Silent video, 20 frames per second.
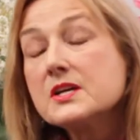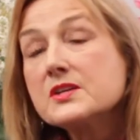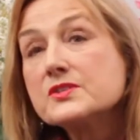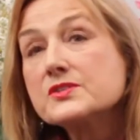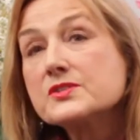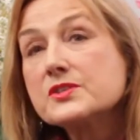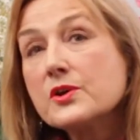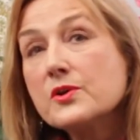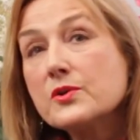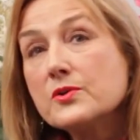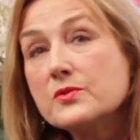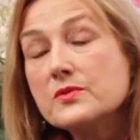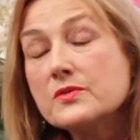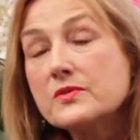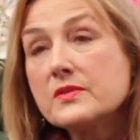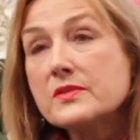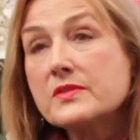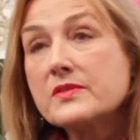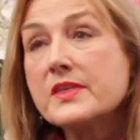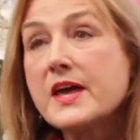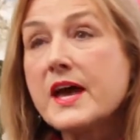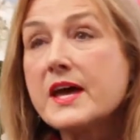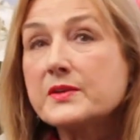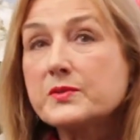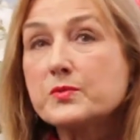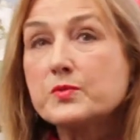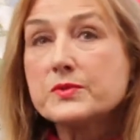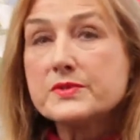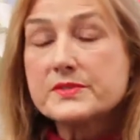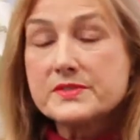So
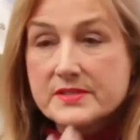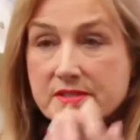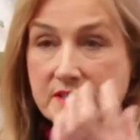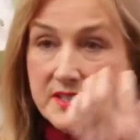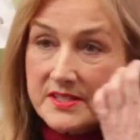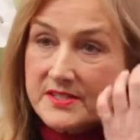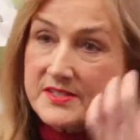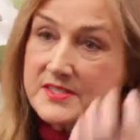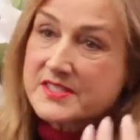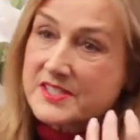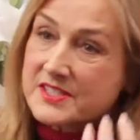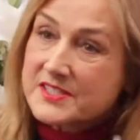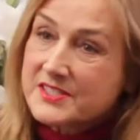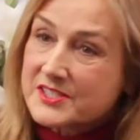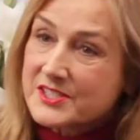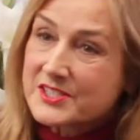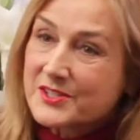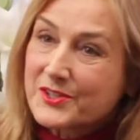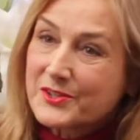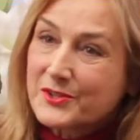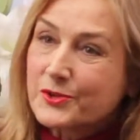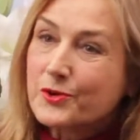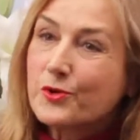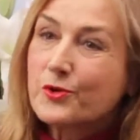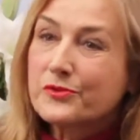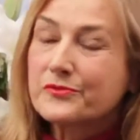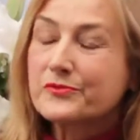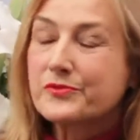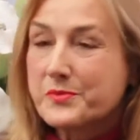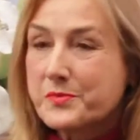that was the consistent
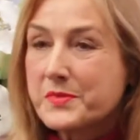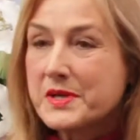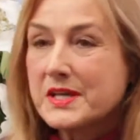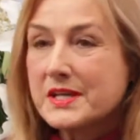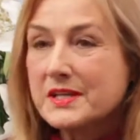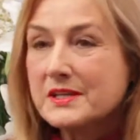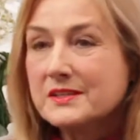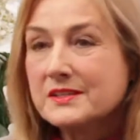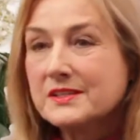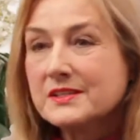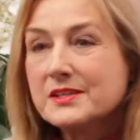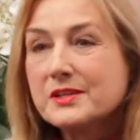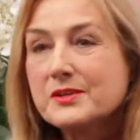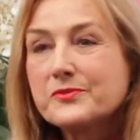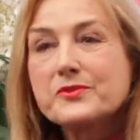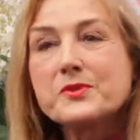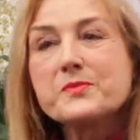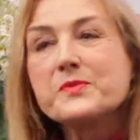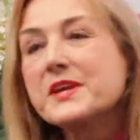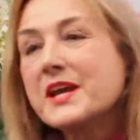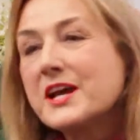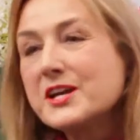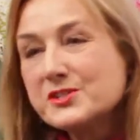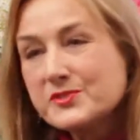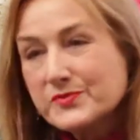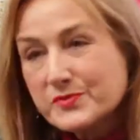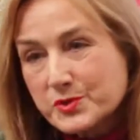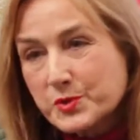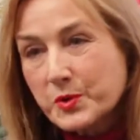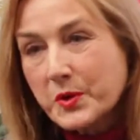thought for me from the age
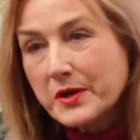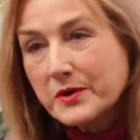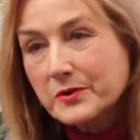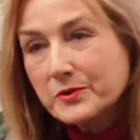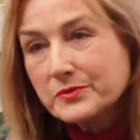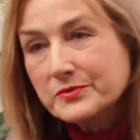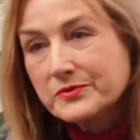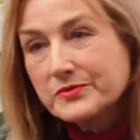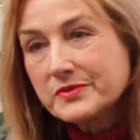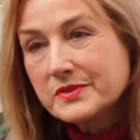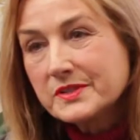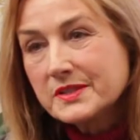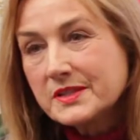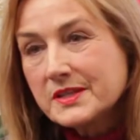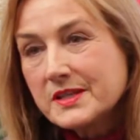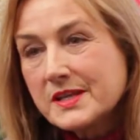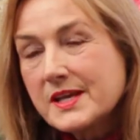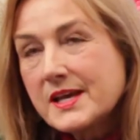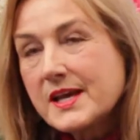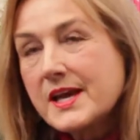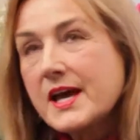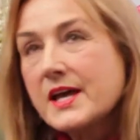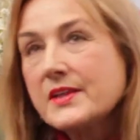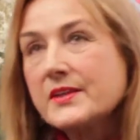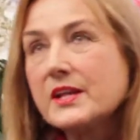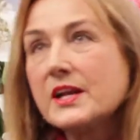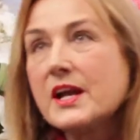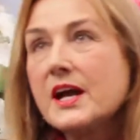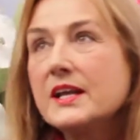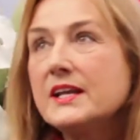of 12. And
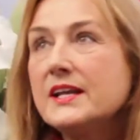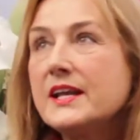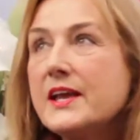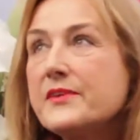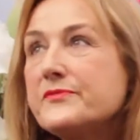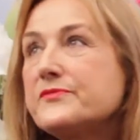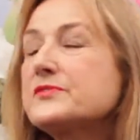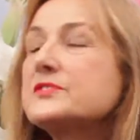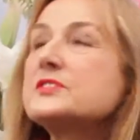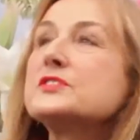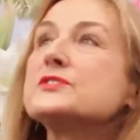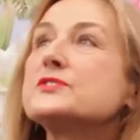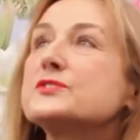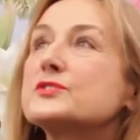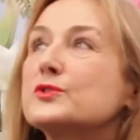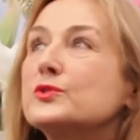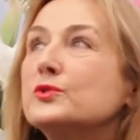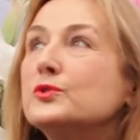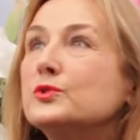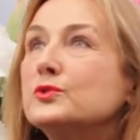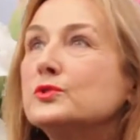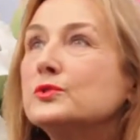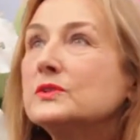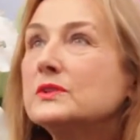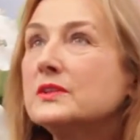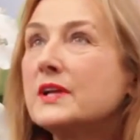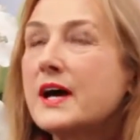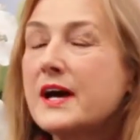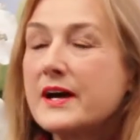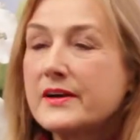then I left
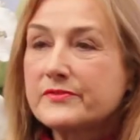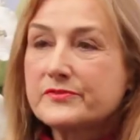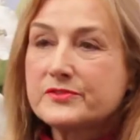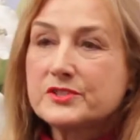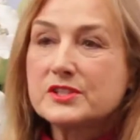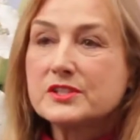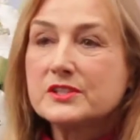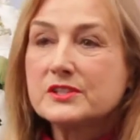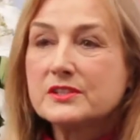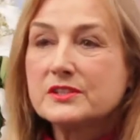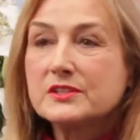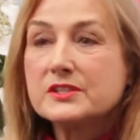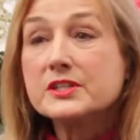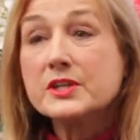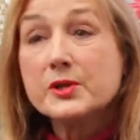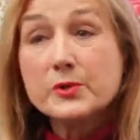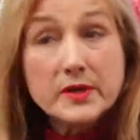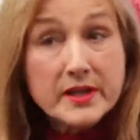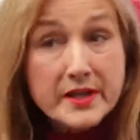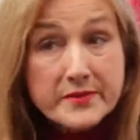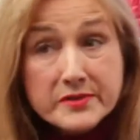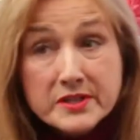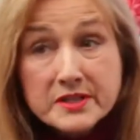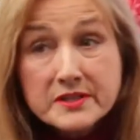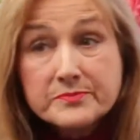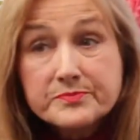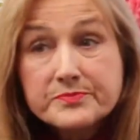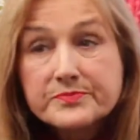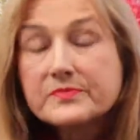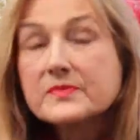school after year
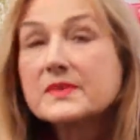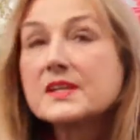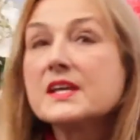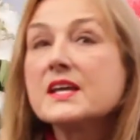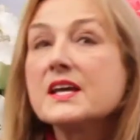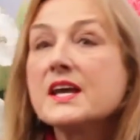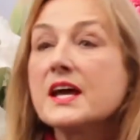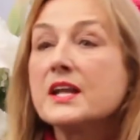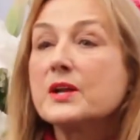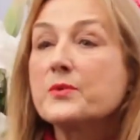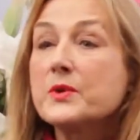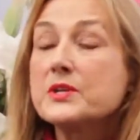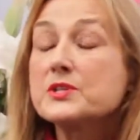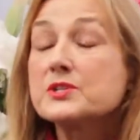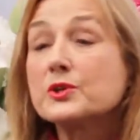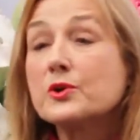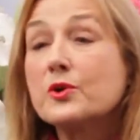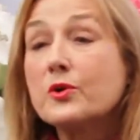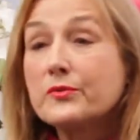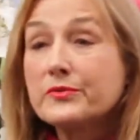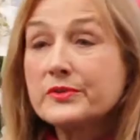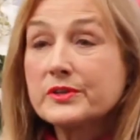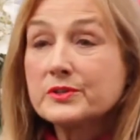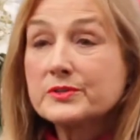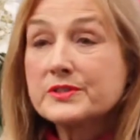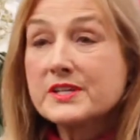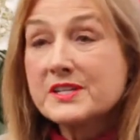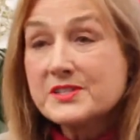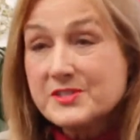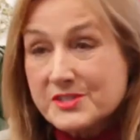11 and I went to
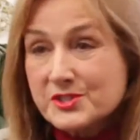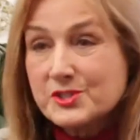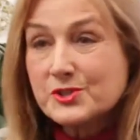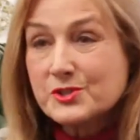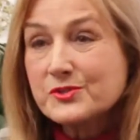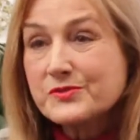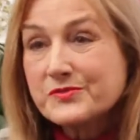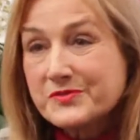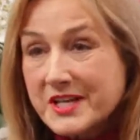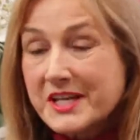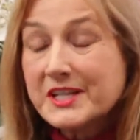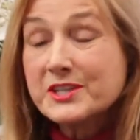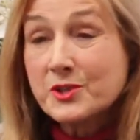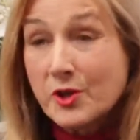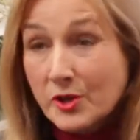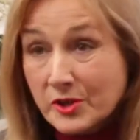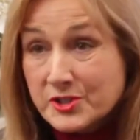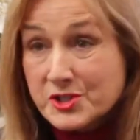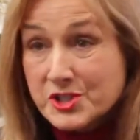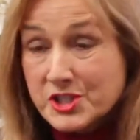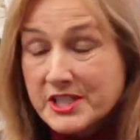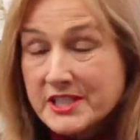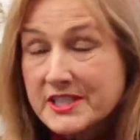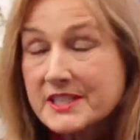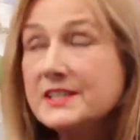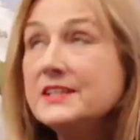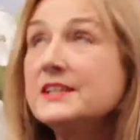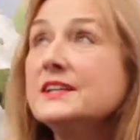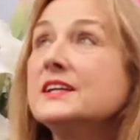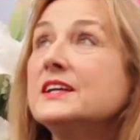Caulfield Institute of
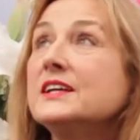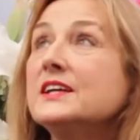Technology